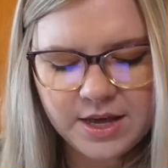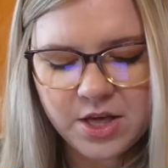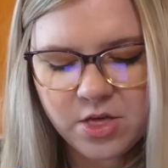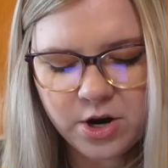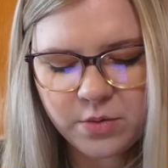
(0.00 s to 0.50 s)
I
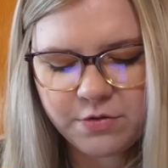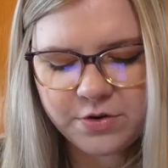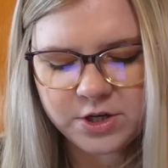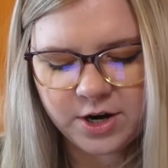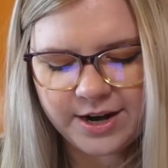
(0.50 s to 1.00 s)
started one
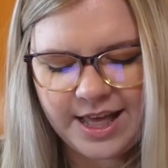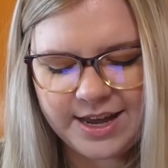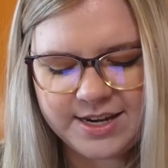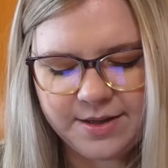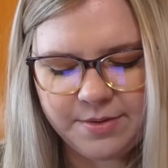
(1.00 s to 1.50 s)
for Dark
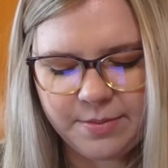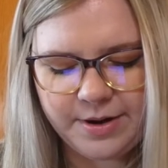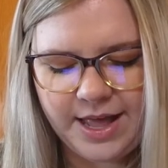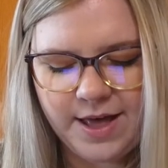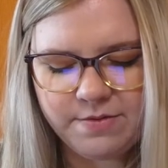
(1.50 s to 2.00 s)
Academia, but
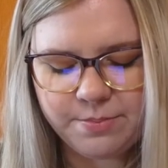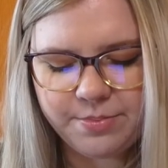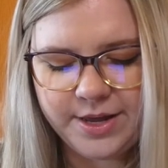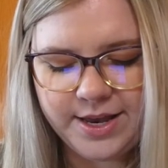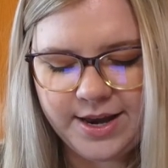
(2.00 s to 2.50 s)
I haven't
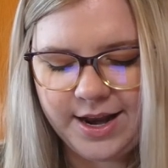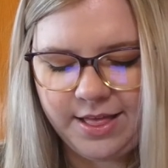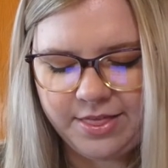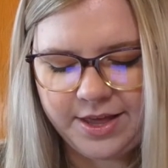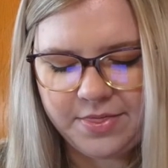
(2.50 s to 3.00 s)
pinned
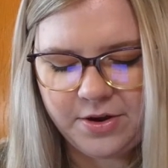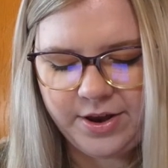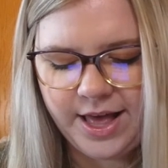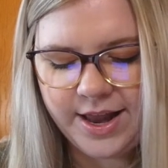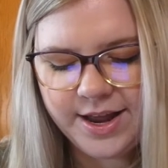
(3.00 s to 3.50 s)
anything in there
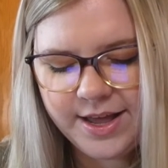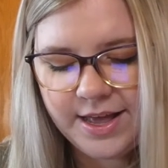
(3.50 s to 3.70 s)
yet.